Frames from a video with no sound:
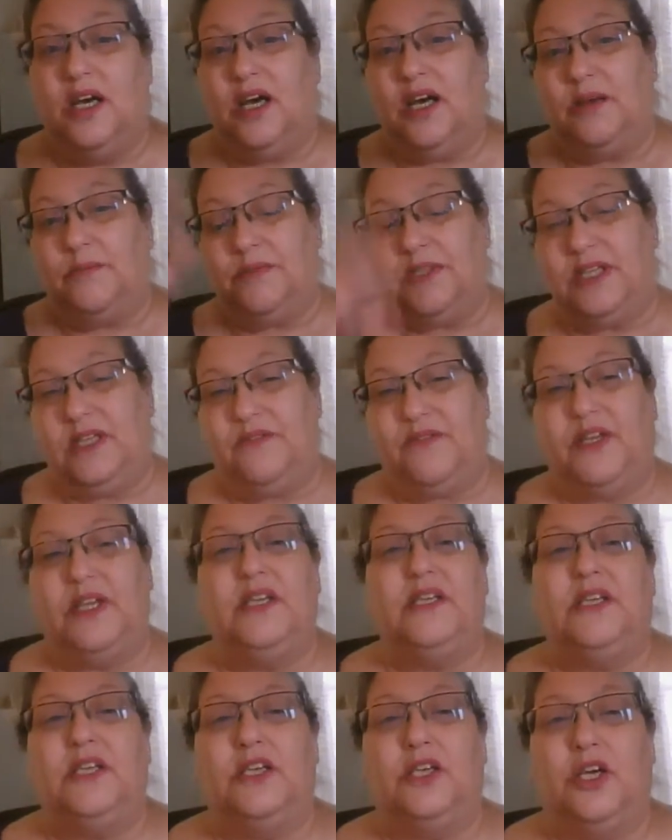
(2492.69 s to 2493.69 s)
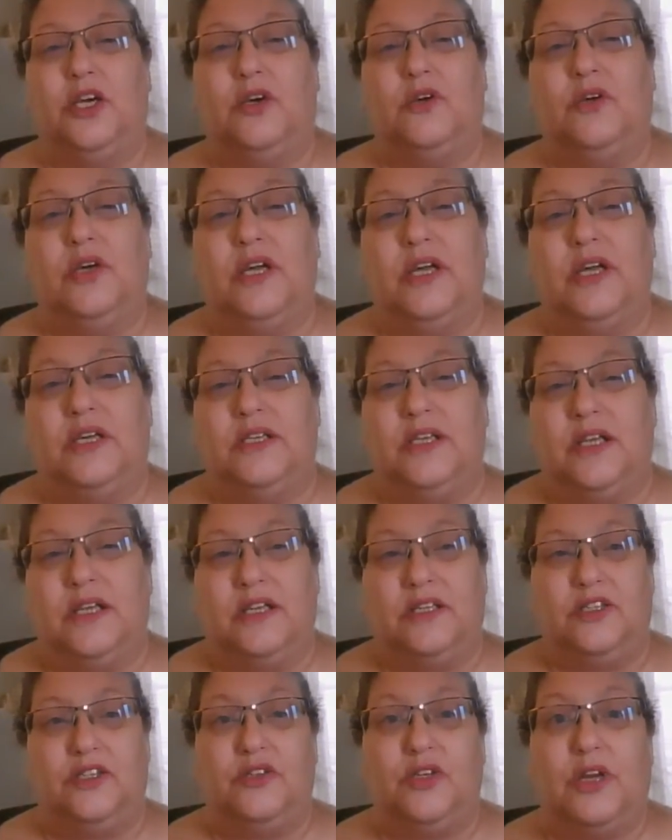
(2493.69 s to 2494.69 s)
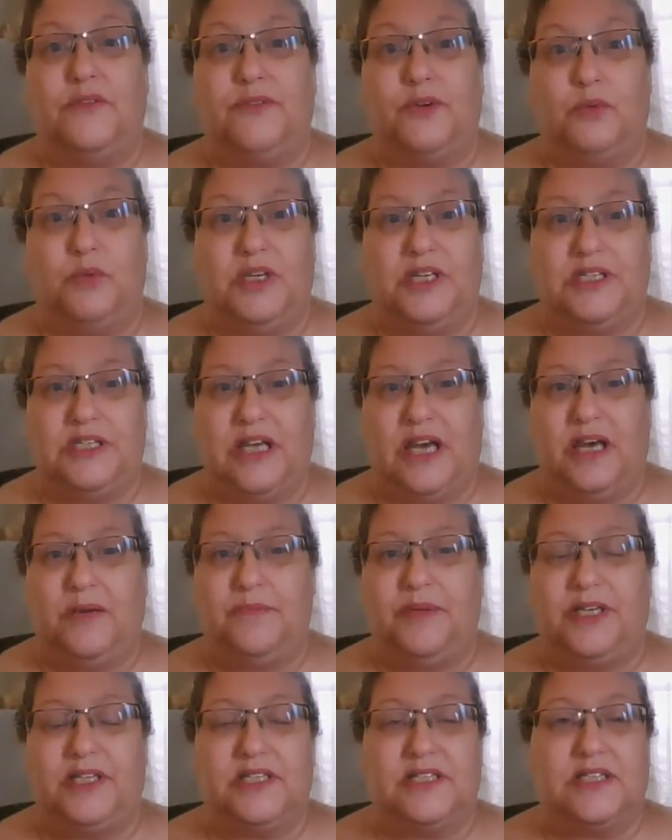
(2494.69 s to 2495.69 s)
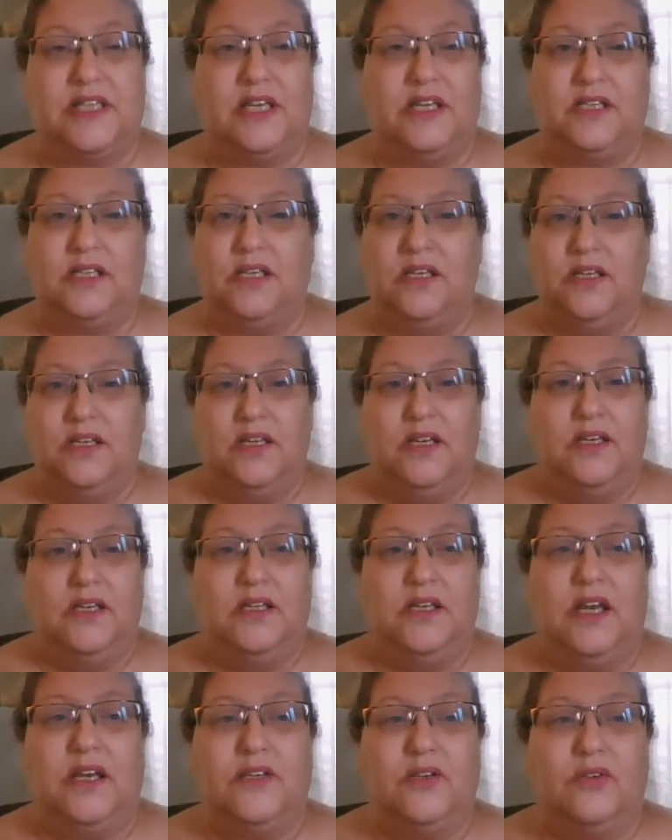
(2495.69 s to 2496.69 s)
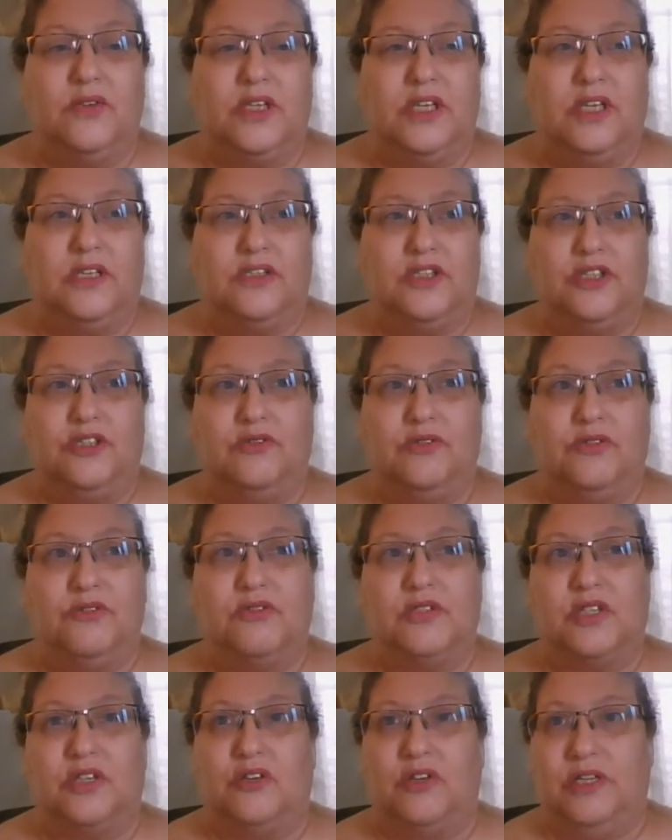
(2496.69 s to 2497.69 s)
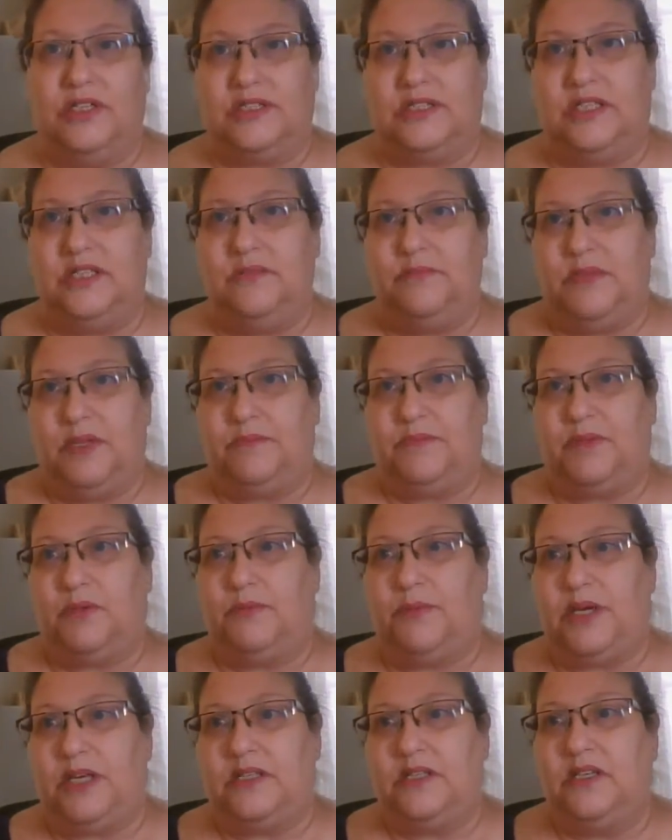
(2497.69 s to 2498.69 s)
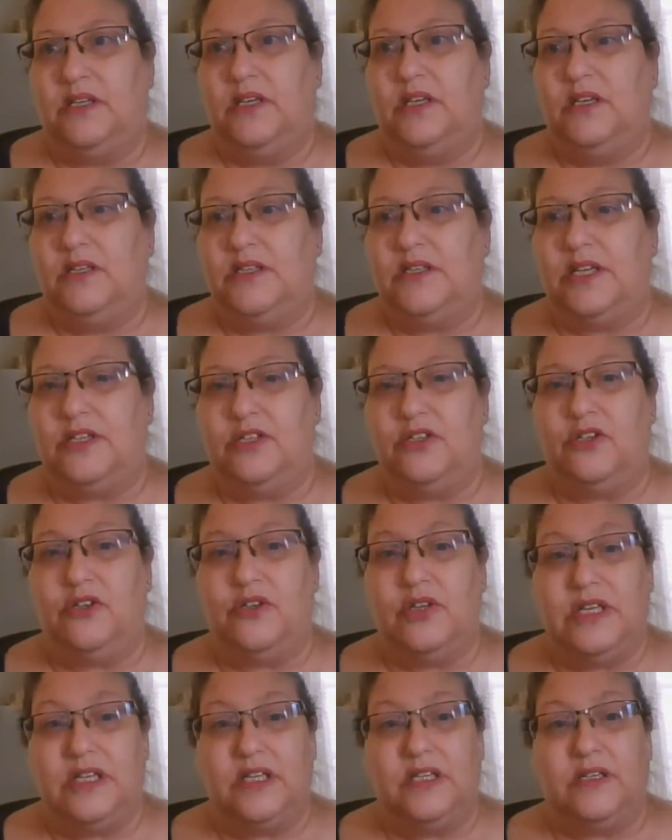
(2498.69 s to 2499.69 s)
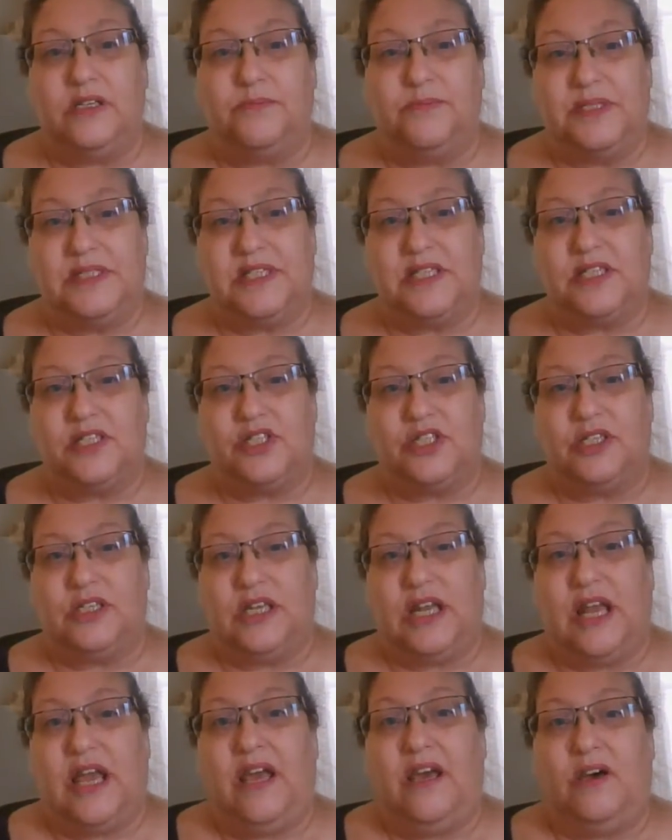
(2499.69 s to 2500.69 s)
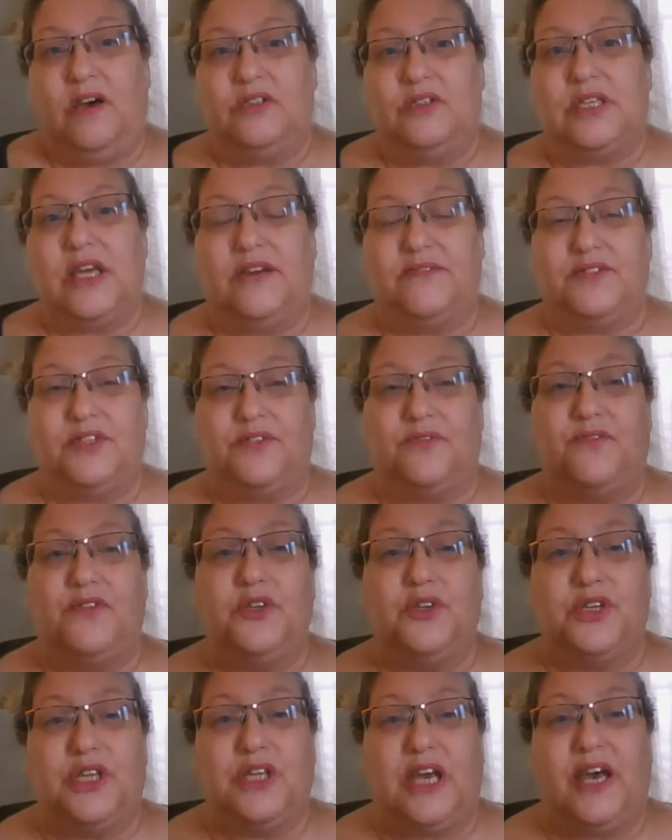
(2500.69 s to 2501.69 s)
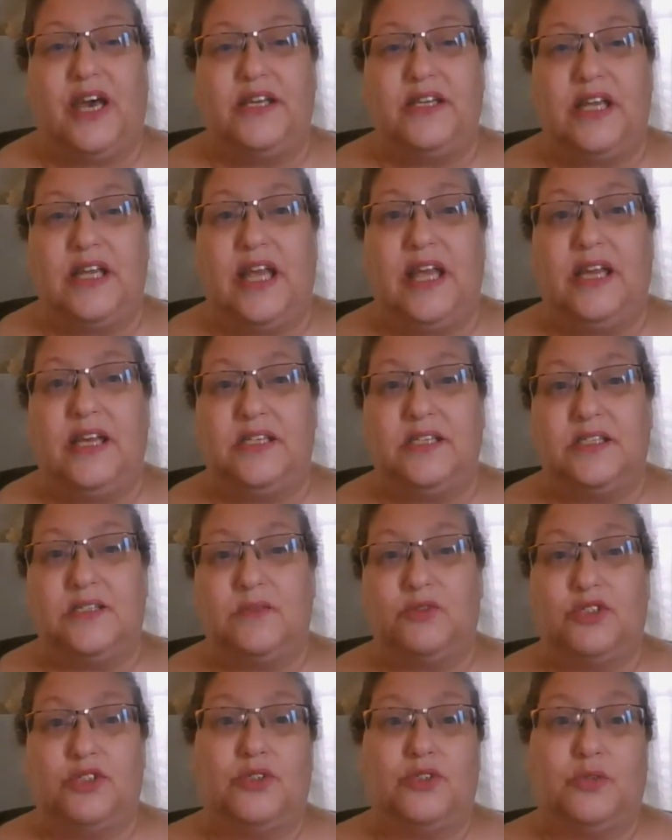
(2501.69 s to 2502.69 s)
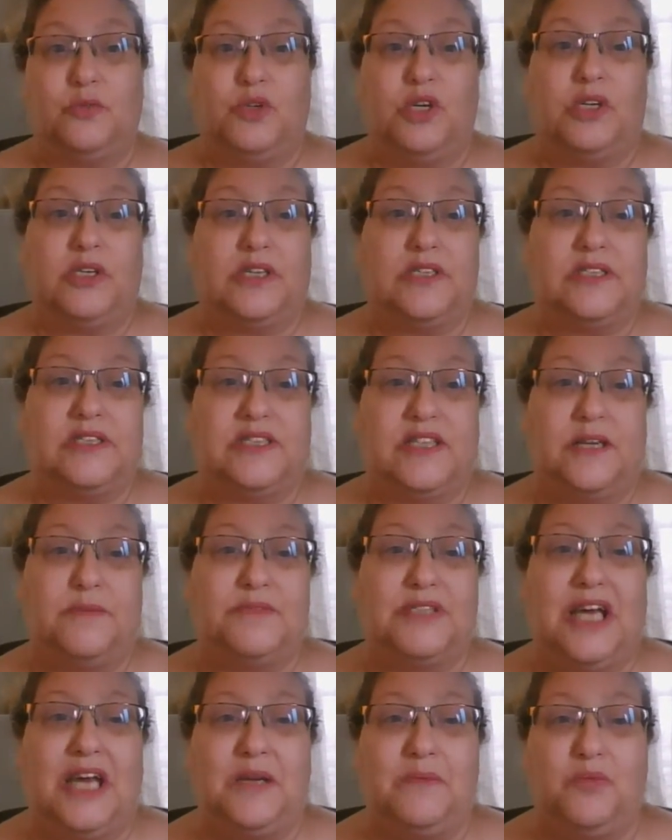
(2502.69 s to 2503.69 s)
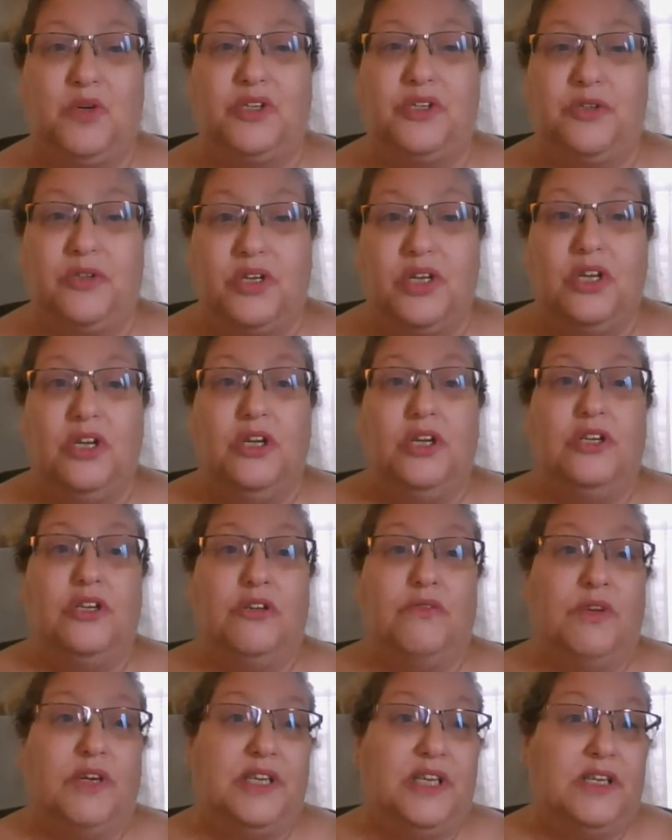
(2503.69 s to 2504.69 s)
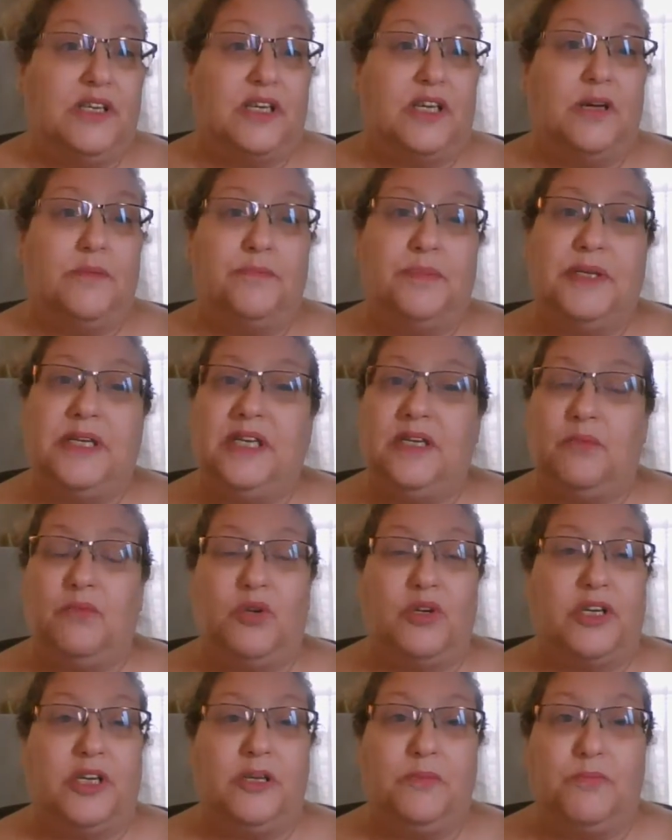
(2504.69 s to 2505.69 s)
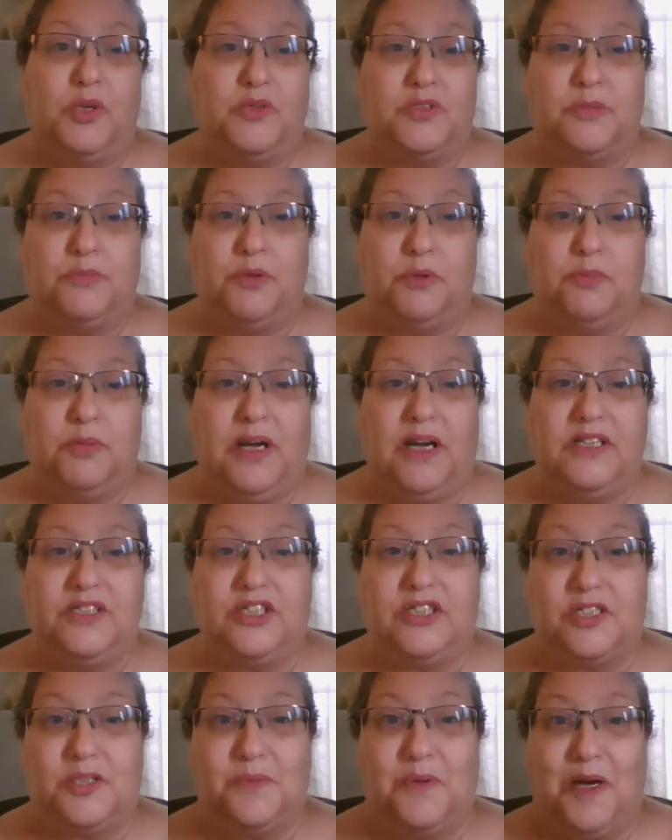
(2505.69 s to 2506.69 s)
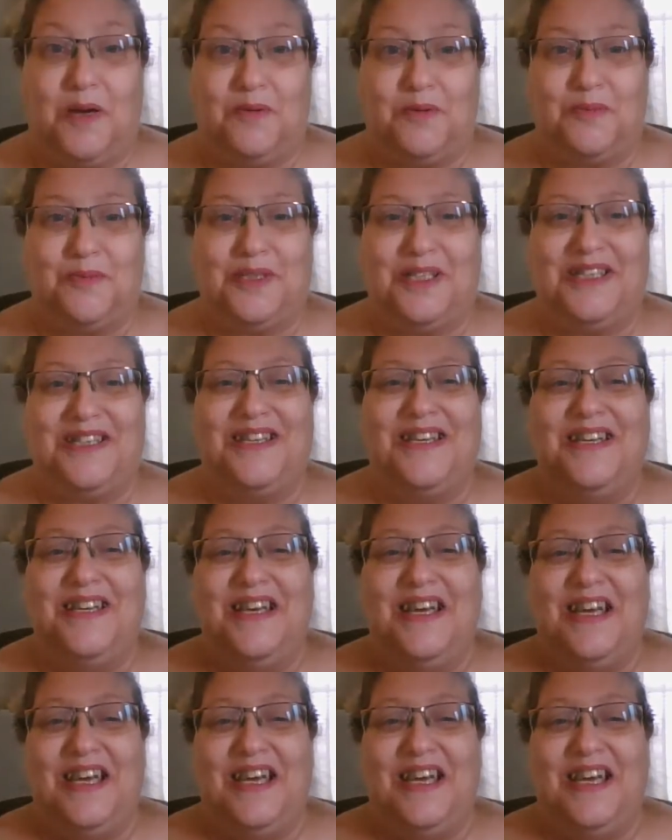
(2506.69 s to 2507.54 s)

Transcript: I'm leaving, and you never want that, because then not only do you lose a great team member, but then you're in a position now to have to fill that and do the work at the same time while you're running a company and working multiple projects probably.